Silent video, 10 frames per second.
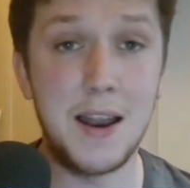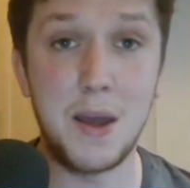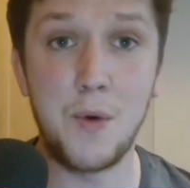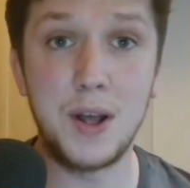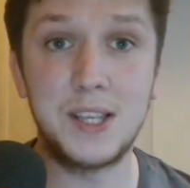
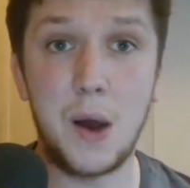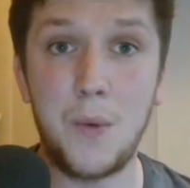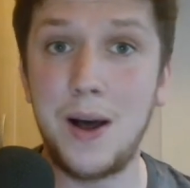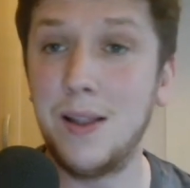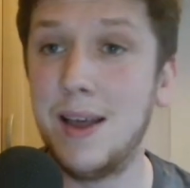and it worked
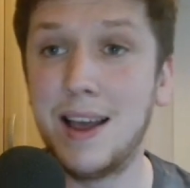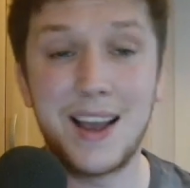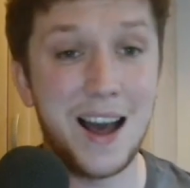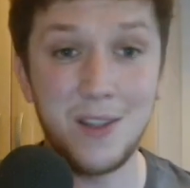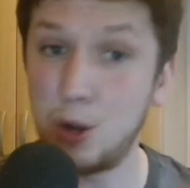out well.
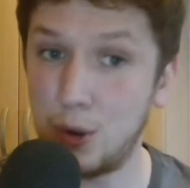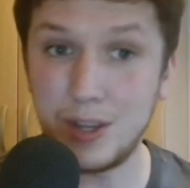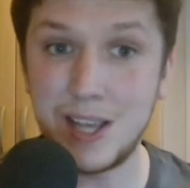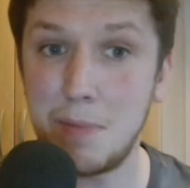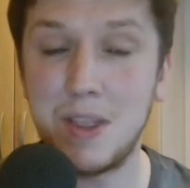Can they do
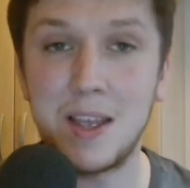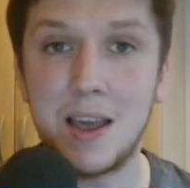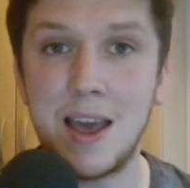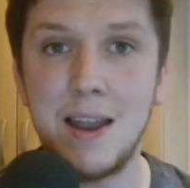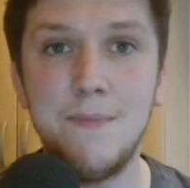the same
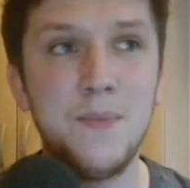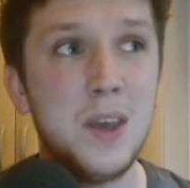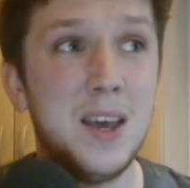thing again?